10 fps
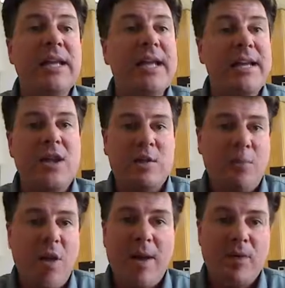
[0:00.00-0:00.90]
any other
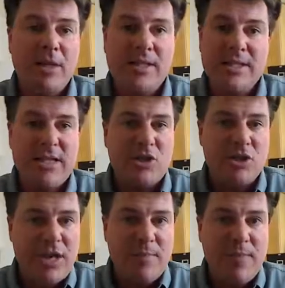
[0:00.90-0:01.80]
property to get
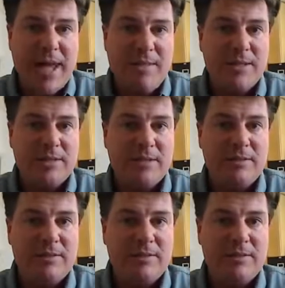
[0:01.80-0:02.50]
your down payment.